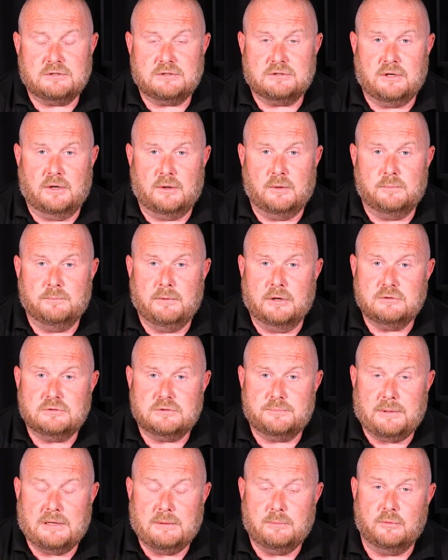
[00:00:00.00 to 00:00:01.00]
So
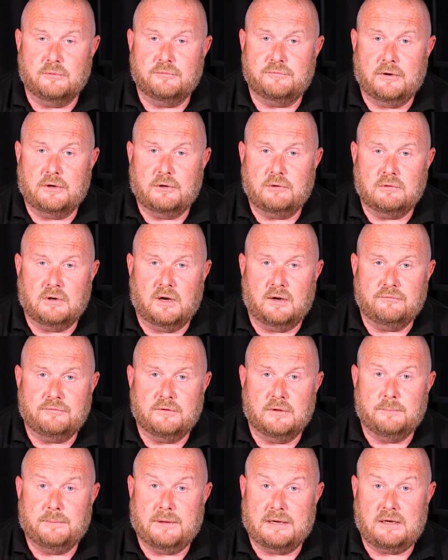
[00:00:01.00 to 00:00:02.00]
most people photograph
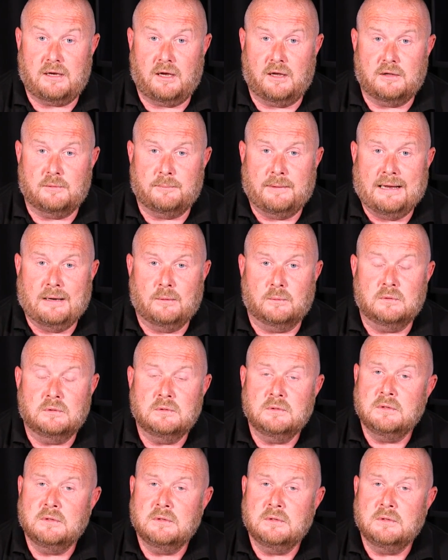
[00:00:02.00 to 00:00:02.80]
them, they cut them out,